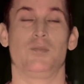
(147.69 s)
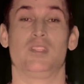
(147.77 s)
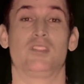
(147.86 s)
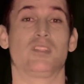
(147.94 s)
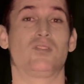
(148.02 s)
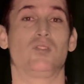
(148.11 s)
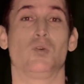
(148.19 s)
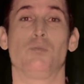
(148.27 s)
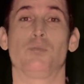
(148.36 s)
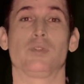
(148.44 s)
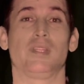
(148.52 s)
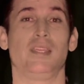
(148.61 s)
I mean, just
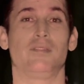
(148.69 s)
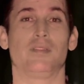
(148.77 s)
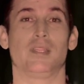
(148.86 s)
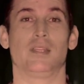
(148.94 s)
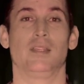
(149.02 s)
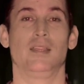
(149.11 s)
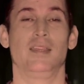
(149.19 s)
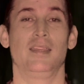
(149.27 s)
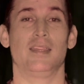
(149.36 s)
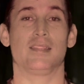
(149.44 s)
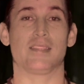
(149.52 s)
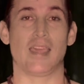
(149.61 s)
don't believe it.
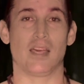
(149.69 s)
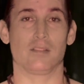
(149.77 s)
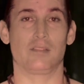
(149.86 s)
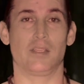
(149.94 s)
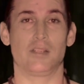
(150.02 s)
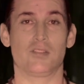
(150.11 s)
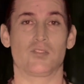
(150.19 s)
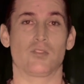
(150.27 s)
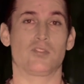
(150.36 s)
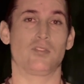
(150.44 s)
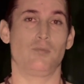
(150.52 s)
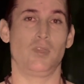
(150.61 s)
It's out there,
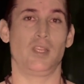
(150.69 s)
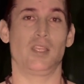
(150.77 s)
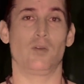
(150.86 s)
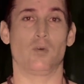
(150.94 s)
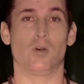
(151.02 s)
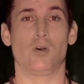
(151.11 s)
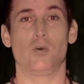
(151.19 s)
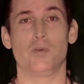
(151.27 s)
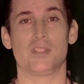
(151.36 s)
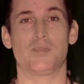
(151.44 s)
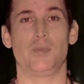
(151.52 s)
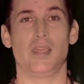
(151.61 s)
social media will
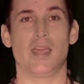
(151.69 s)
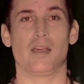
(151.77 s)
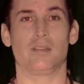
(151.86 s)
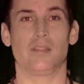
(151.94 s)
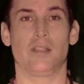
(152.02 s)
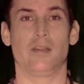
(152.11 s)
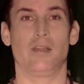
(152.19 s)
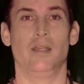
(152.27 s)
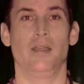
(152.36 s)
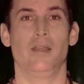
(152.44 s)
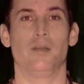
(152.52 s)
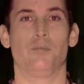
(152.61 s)
always be out there,
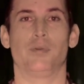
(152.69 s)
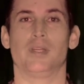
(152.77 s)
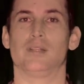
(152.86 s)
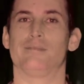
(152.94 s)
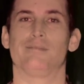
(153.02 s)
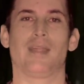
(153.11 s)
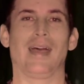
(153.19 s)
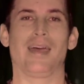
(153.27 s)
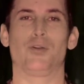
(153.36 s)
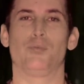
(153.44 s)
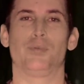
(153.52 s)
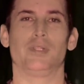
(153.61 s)
but
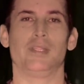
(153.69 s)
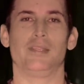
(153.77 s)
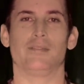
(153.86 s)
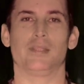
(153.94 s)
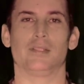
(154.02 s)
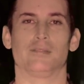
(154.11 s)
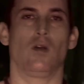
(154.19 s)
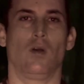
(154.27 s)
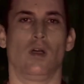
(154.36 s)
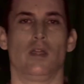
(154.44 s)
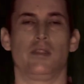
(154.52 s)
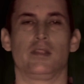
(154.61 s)
I don't believe it.
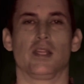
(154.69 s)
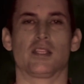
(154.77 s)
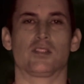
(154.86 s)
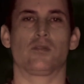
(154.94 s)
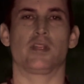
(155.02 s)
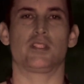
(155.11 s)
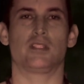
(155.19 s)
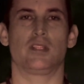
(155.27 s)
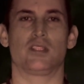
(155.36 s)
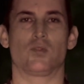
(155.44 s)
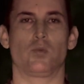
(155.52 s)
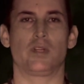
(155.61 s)
The next
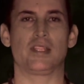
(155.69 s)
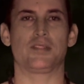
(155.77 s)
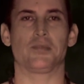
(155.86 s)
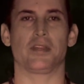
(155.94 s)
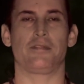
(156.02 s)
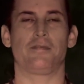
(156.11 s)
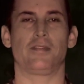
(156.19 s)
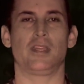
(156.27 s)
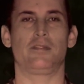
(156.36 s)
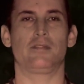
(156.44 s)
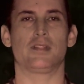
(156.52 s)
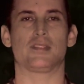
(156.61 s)
question is, what is my
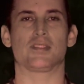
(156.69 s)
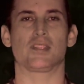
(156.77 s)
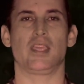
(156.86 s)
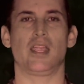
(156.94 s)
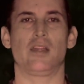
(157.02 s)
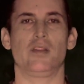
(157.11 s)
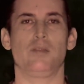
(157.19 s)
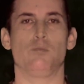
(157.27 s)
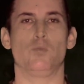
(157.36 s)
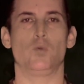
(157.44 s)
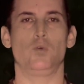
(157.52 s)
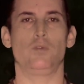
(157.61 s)
favorite scary
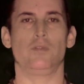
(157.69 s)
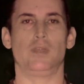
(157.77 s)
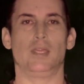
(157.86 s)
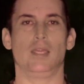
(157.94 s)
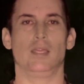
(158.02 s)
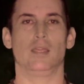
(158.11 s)
movie?